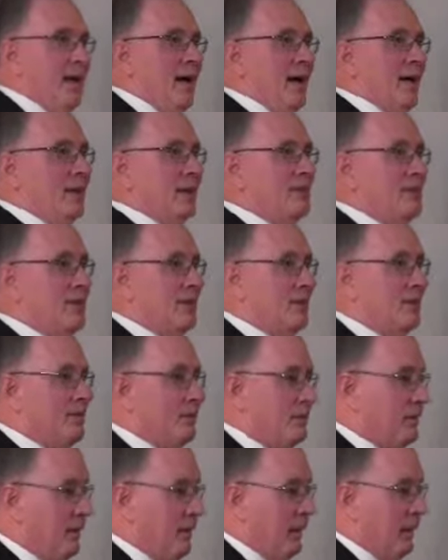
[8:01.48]
And instead
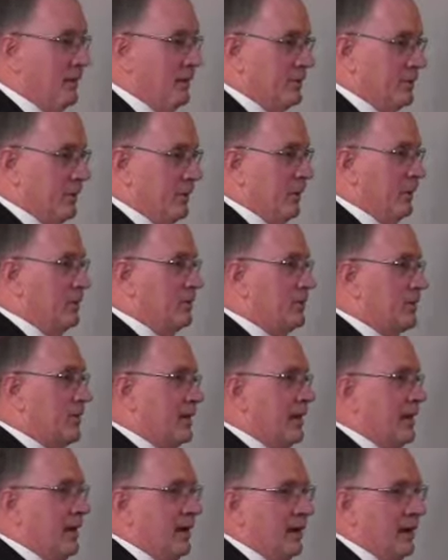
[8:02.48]
of a toast,
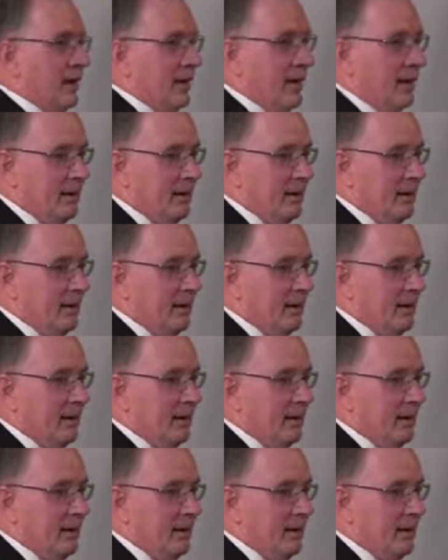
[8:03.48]
I'd